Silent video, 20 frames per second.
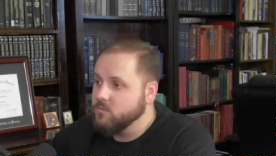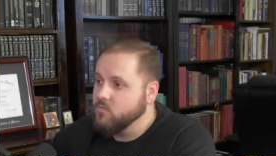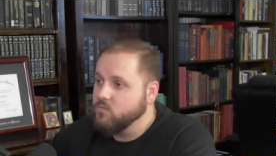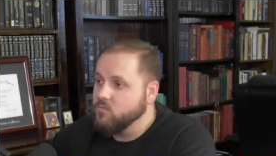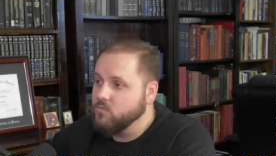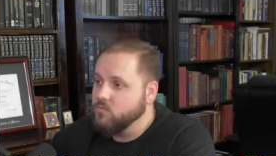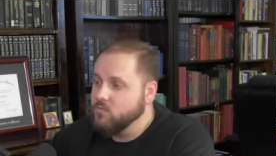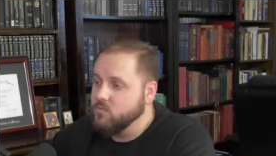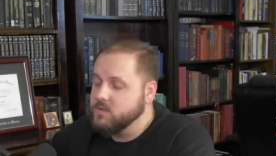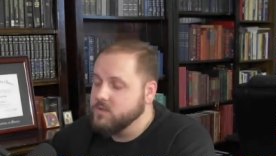
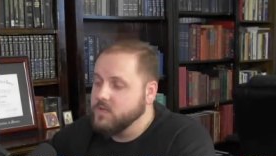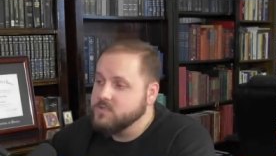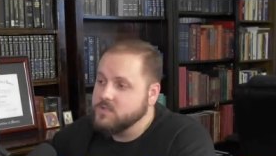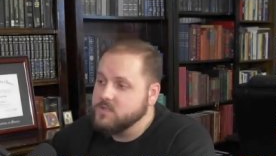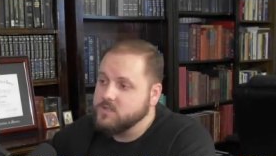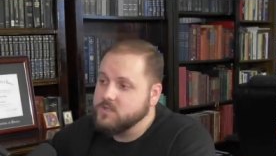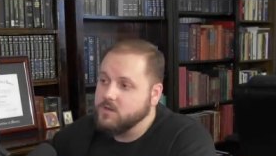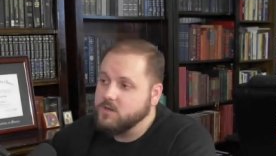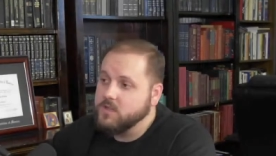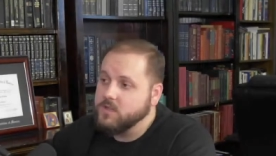
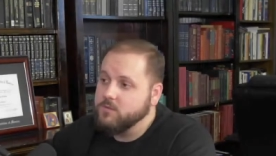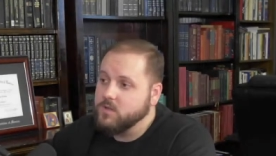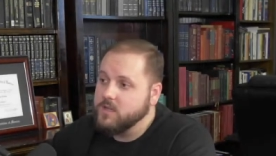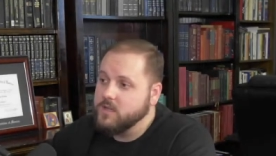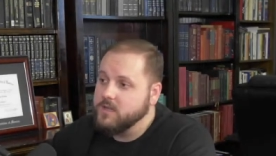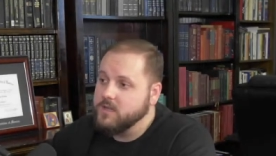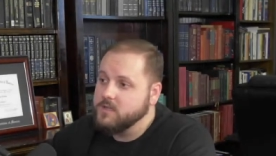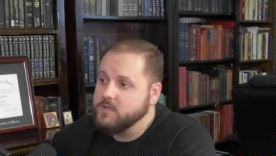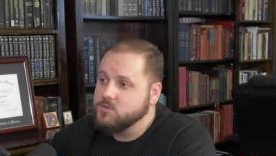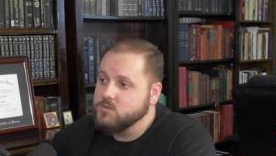necessarily
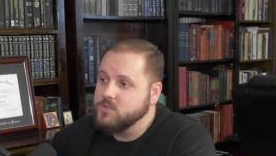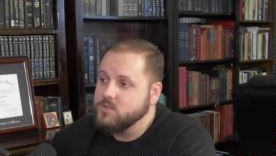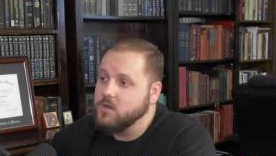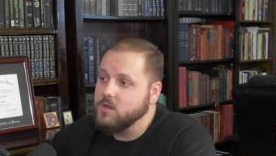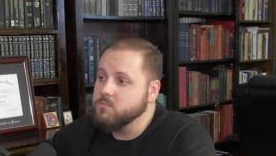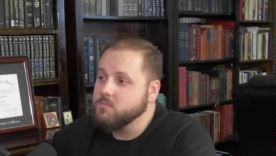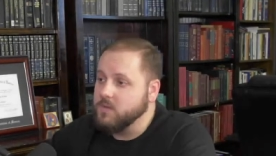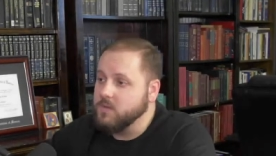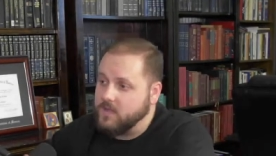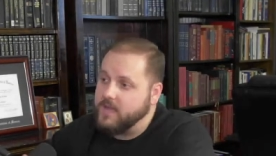related to a
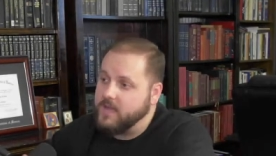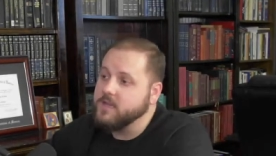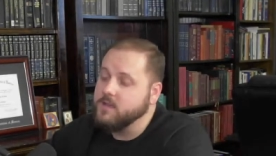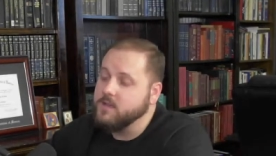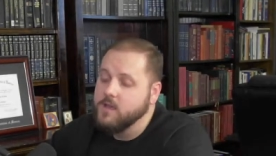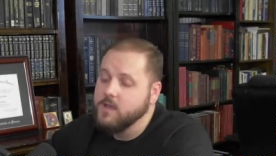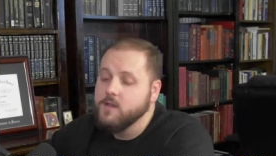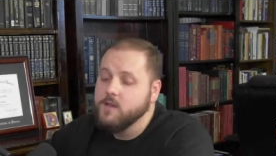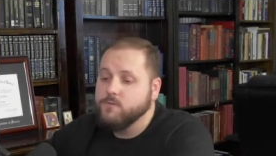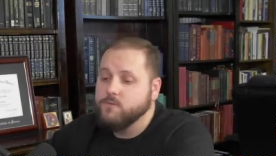dogma. Like,
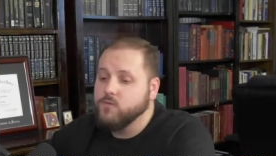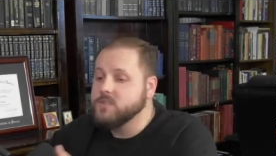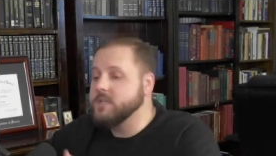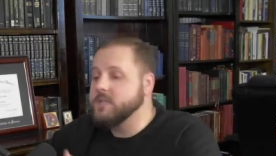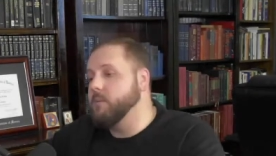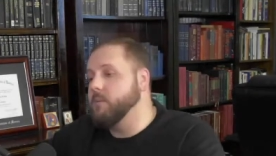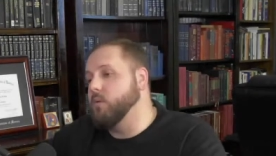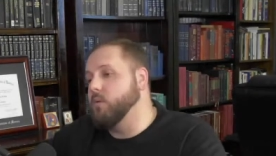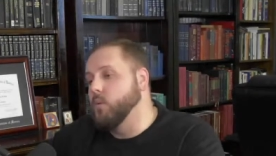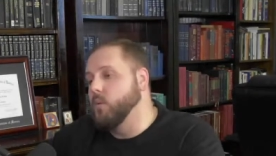for
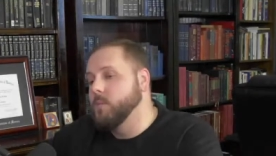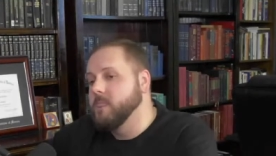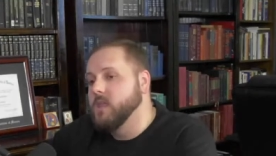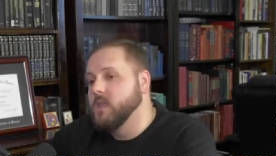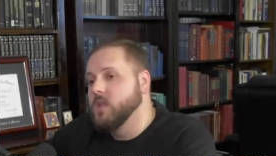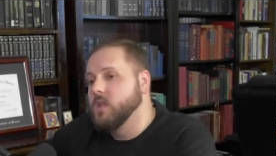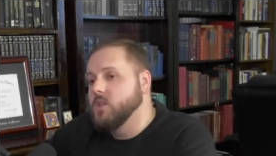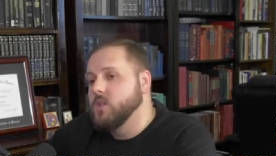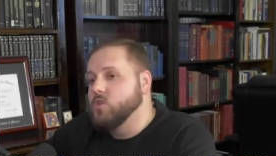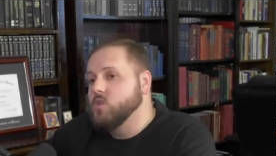example,
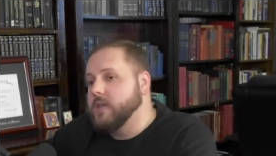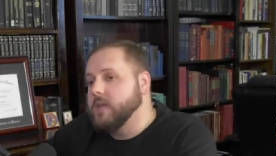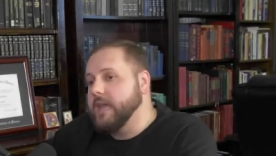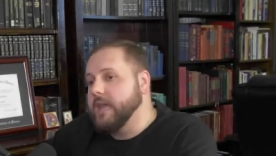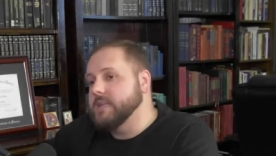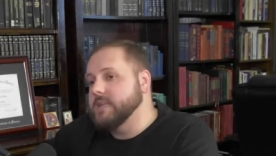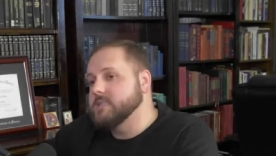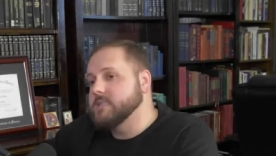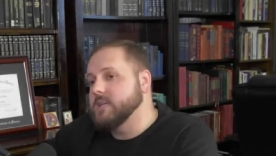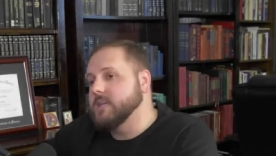you
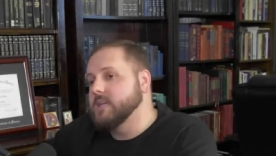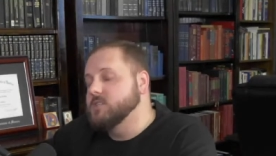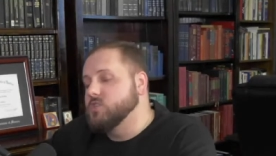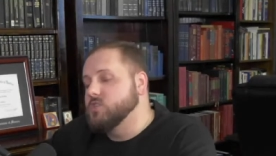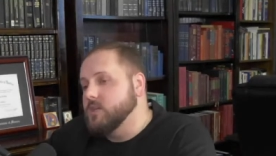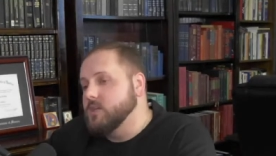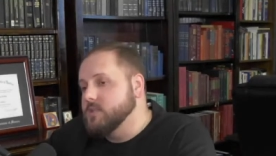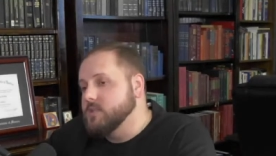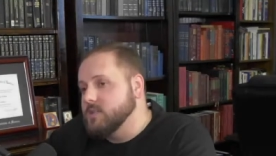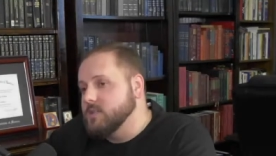can't say
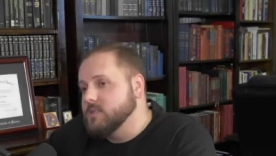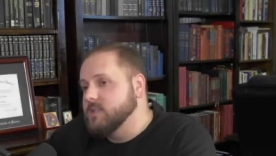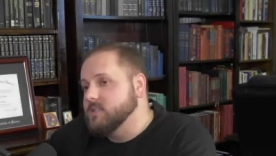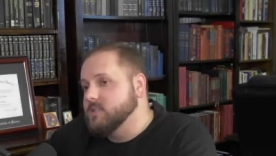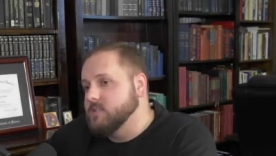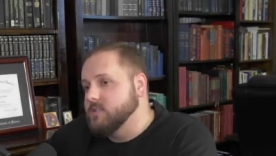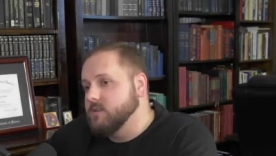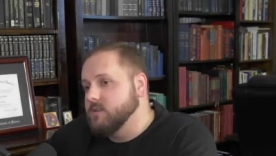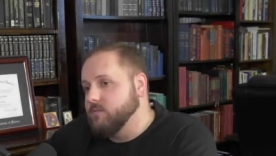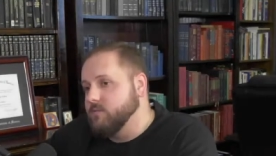Jesus is
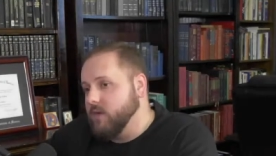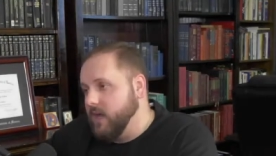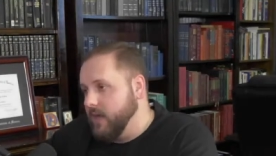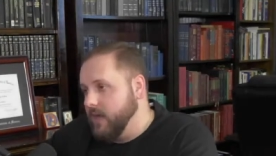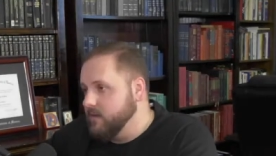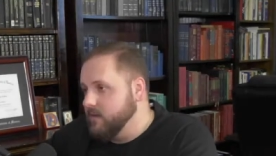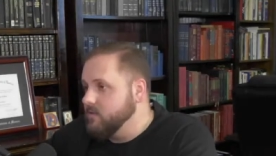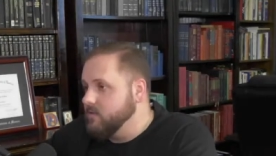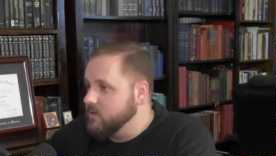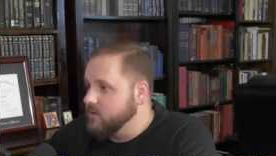
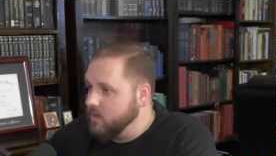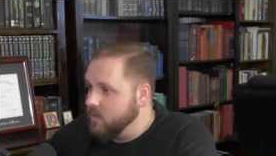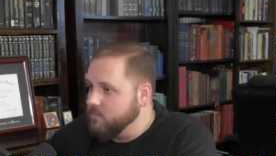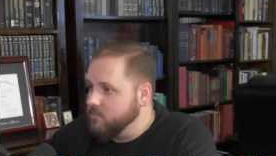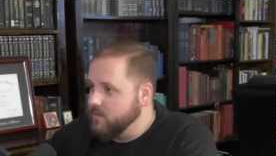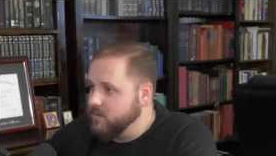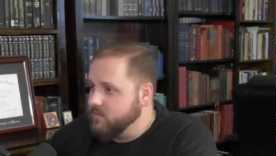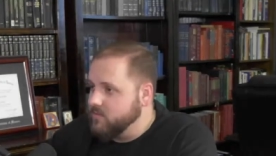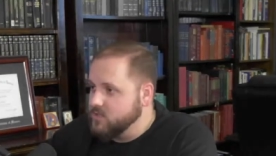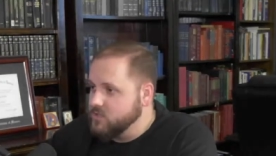divine, the dogma
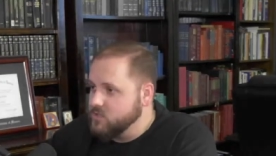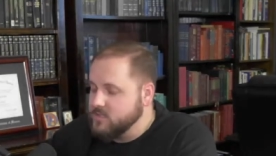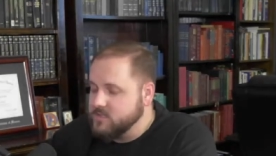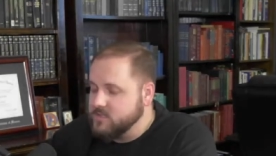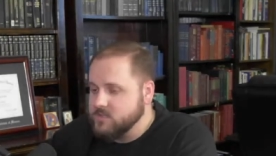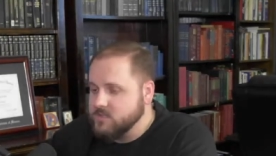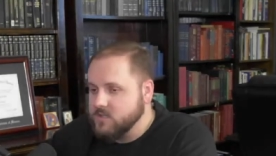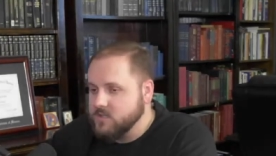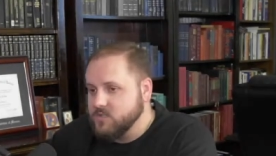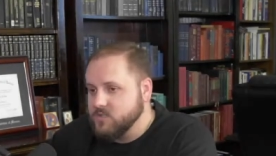right. that
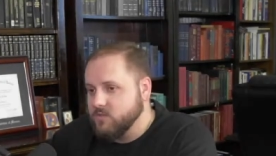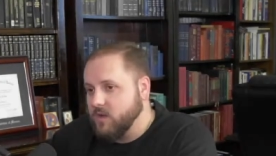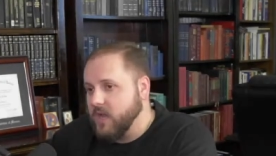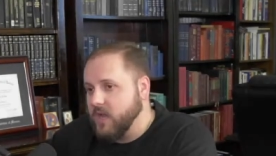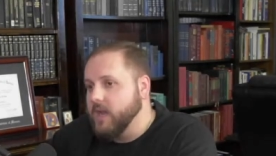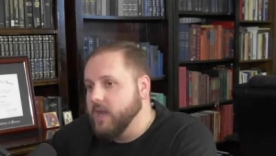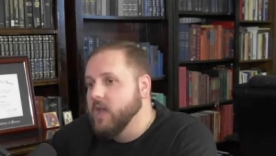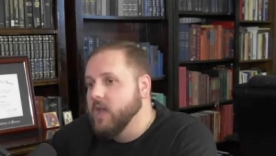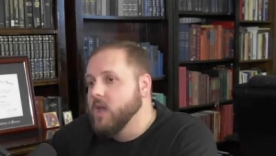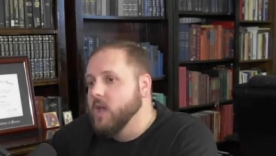Jesus is divine,
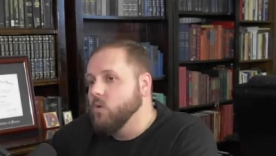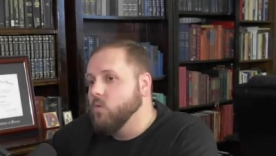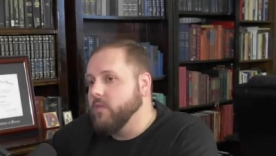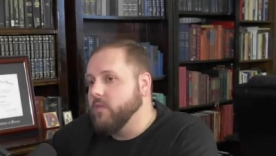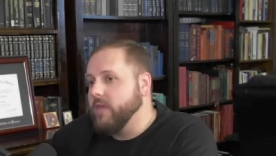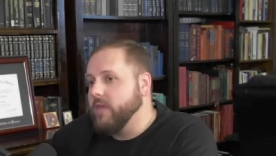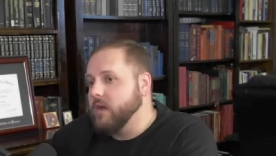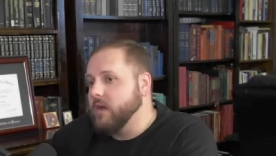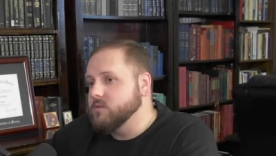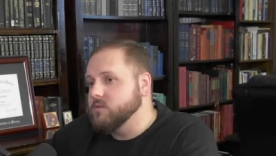
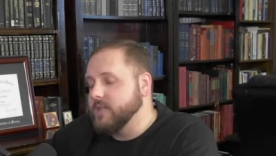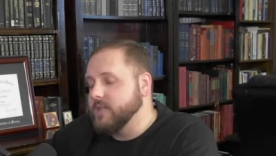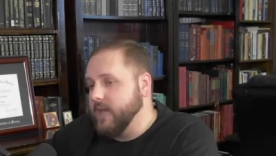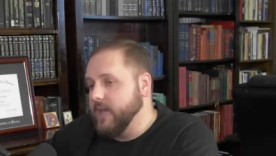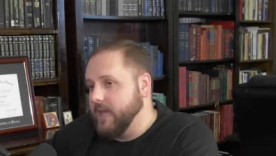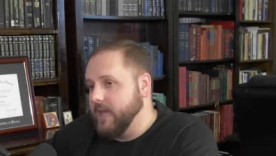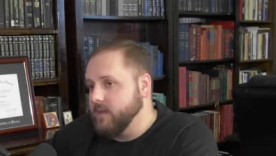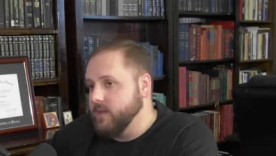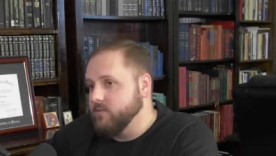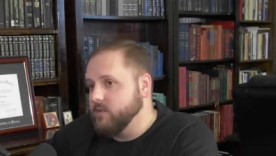without
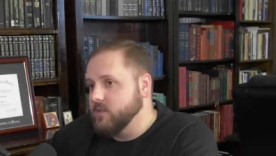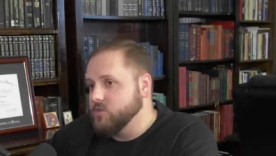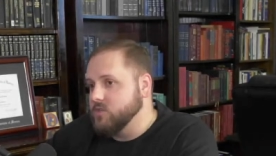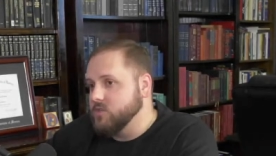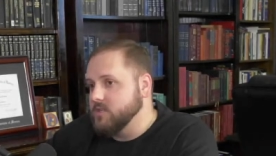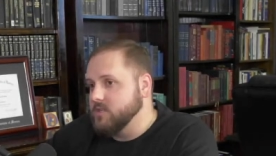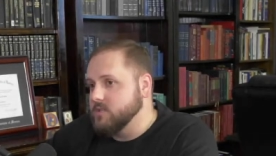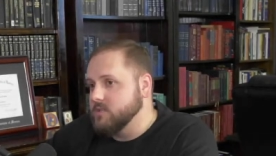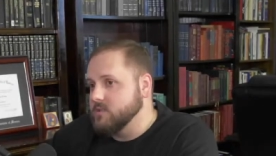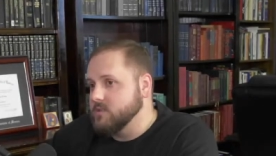saying that
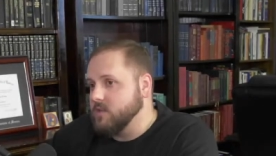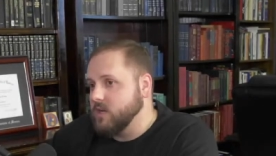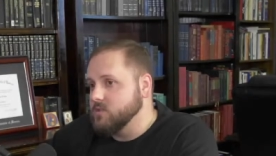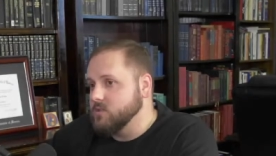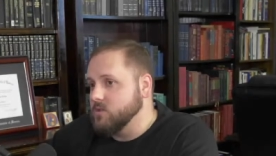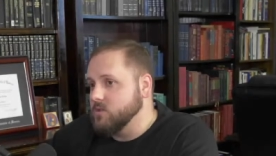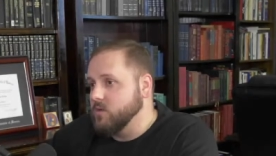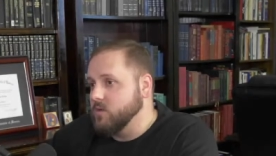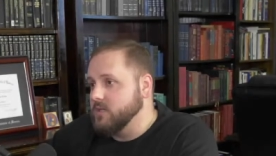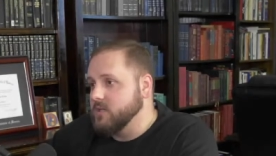Jesus also
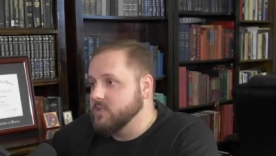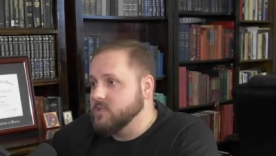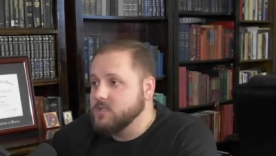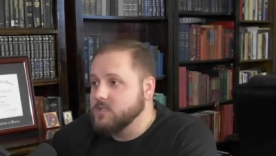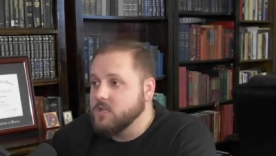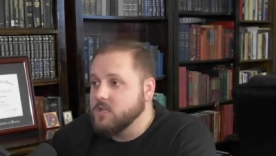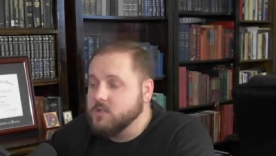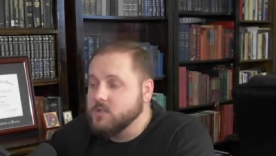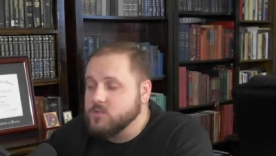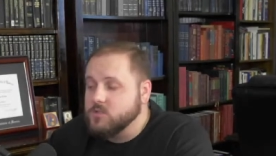existed
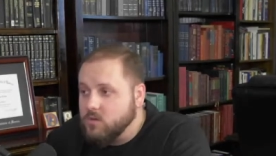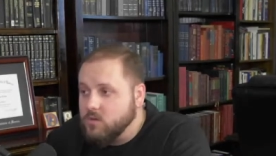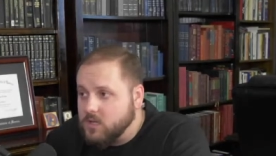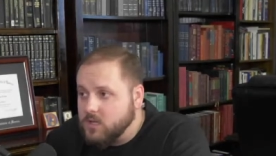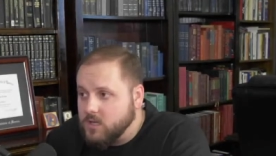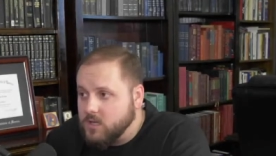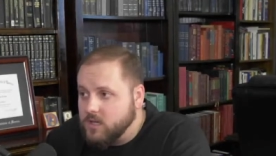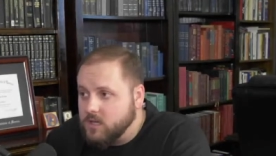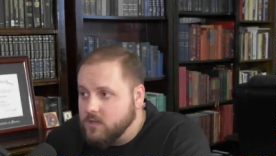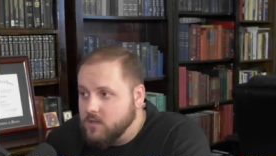
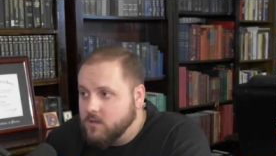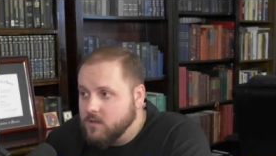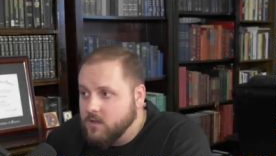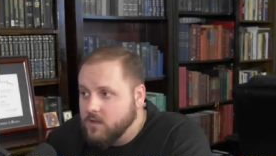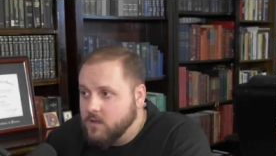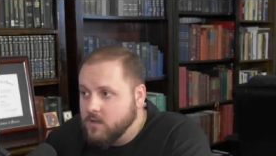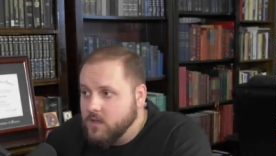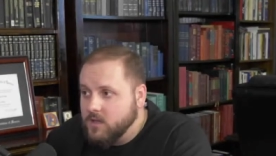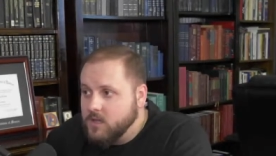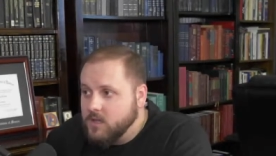historically. Yep.
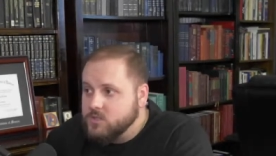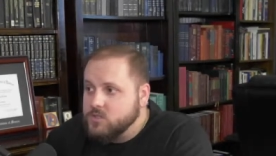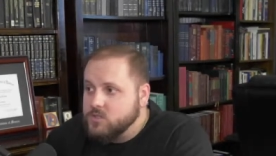That's so correct.